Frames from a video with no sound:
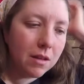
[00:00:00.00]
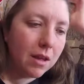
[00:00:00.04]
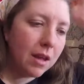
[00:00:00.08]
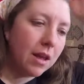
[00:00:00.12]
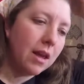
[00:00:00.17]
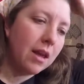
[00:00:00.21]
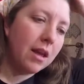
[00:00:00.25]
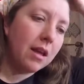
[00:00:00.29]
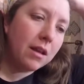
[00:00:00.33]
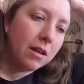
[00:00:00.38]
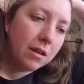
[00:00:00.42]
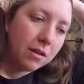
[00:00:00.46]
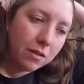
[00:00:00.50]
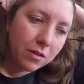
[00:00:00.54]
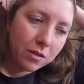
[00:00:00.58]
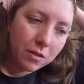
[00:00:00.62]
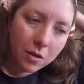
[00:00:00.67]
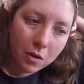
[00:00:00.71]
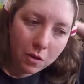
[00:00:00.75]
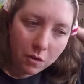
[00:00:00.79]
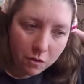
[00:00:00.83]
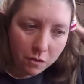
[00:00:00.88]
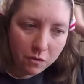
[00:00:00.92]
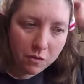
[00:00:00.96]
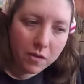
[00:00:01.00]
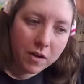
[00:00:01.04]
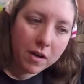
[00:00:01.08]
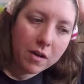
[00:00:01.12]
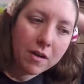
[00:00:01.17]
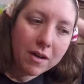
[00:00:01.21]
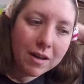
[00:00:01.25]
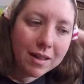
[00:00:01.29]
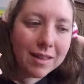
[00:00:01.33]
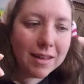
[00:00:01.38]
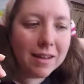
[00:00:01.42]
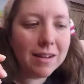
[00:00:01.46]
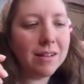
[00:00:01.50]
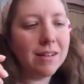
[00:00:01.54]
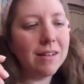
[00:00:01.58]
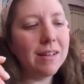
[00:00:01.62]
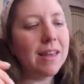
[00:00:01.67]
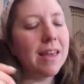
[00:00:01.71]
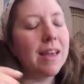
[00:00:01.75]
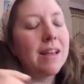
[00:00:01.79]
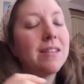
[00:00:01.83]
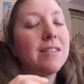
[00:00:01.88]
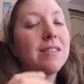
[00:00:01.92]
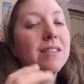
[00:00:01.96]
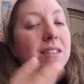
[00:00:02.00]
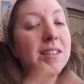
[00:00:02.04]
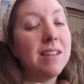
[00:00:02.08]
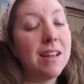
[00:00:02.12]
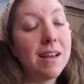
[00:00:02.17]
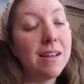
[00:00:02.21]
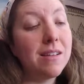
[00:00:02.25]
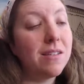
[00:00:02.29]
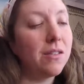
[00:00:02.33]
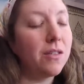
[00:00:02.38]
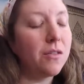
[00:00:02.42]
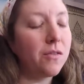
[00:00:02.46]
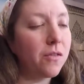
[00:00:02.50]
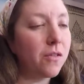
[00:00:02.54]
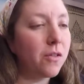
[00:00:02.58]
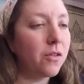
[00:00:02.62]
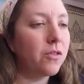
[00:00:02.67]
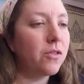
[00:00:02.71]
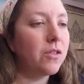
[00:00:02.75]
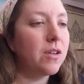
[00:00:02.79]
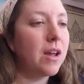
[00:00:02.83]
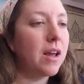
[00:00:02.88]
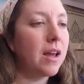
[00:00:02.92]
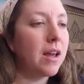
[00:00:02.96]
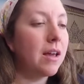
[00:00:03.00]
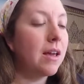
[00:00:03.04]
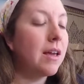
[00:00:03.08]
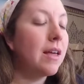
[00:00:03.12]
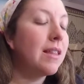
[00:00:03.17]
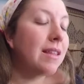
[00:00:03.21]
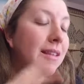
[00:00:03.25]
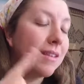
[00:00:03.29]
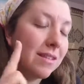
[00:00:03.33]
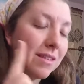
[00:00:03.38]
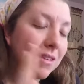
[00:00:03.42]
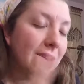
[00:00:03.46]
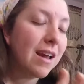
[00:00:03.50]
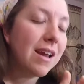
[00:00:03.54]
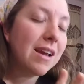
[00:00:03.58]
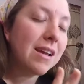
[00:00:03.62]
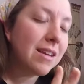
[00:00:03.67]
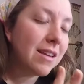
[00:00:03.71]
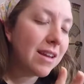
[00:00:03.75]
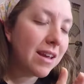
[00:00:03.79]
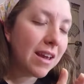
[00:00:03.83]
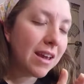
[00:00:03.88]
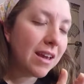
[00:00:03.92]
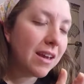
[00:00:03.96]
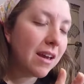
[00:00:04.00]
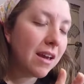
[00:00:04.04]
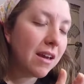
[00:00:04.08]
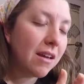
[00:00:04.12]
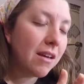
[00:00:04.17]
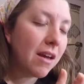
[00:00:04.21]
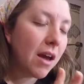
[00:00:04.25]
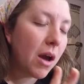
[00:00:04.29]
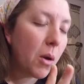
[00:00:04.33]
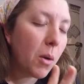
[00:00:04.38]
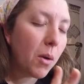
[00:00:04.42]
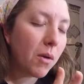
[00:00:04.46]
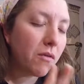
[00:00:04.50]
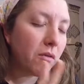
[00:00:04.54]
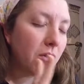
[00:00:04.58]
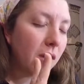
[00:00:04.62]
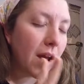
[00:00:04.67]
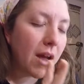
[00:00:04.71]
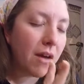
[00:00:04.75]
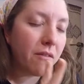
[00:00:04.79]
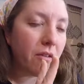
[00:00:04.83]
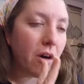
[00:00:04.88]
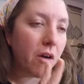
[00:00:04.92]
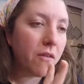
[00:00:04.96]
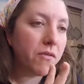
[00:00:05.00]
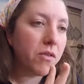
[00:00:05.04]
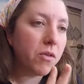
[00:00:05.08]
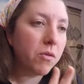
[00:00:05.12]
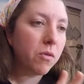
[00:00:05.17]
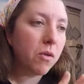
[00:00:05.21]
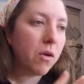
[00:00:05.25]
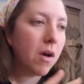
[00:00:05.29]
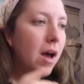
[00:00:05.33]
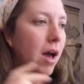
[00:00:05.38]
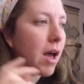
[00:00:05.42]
And so very little gets done on the first day. The second day, however, I have off in a row.